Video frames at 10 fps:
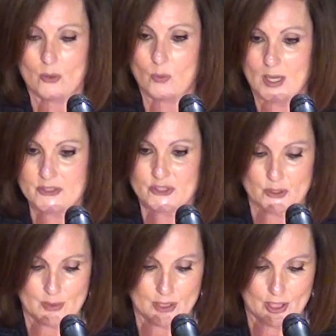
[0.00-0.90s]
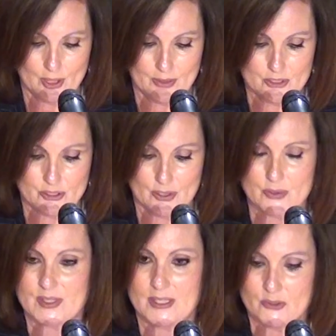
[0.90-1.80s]
wants to encourage
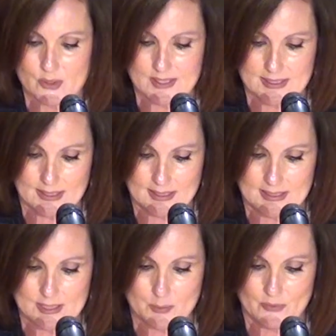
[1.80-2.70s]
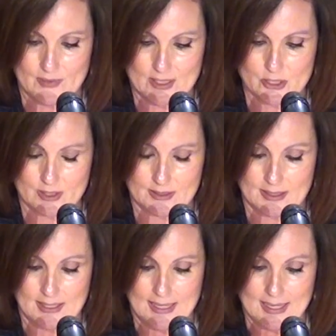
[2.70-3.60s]
those interested in his profession
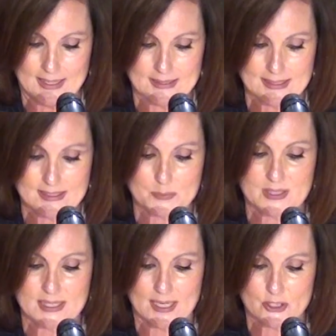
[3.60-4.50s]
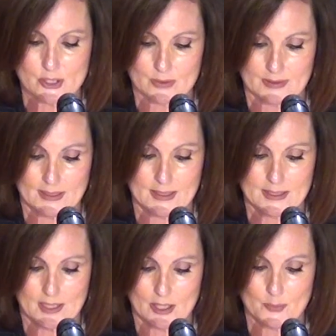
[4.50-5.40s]
and sees potential in a
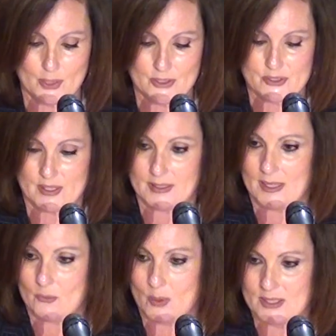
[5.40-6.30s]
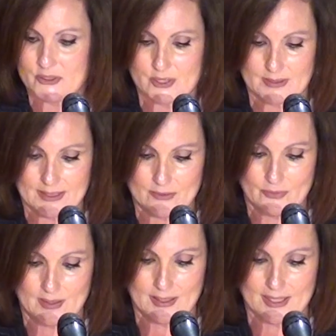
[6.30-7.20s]
young person and wants to leave
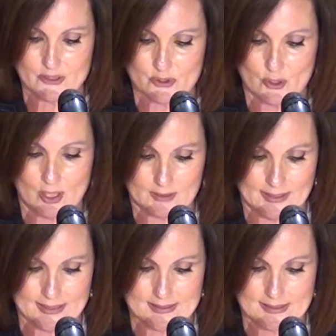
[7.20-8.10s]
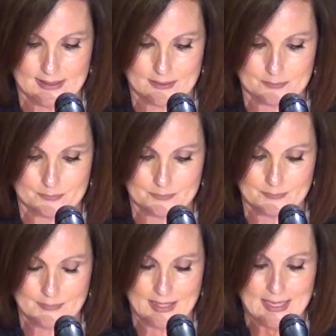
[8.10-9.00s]
a strong legacy.
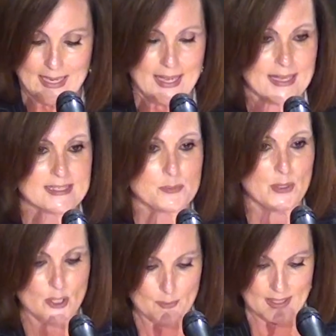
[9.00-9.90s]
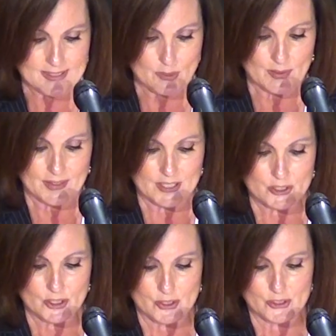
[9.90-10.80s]
Experimenting with
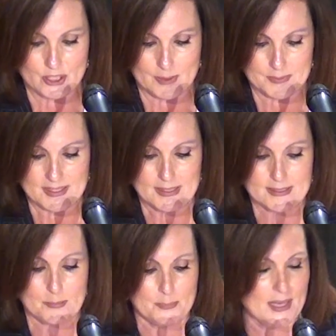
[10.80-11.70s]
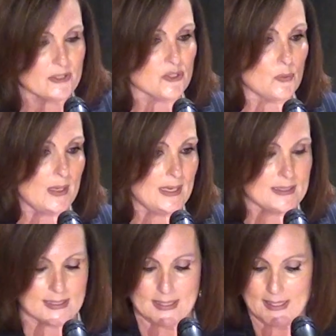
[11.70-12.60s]
internships is the best way
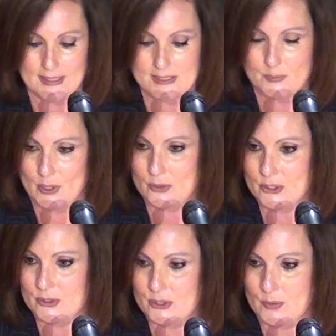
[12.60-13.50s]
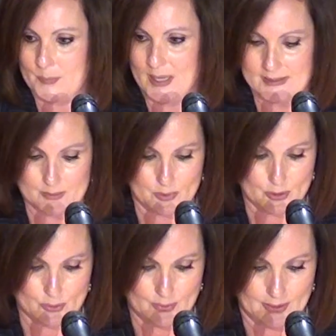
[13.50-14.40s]
to gain exposure to a
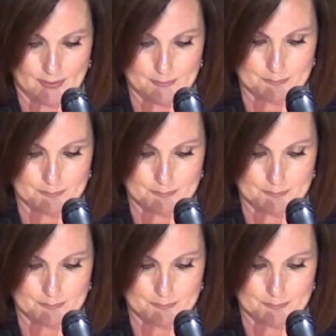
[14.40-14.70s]
possible career.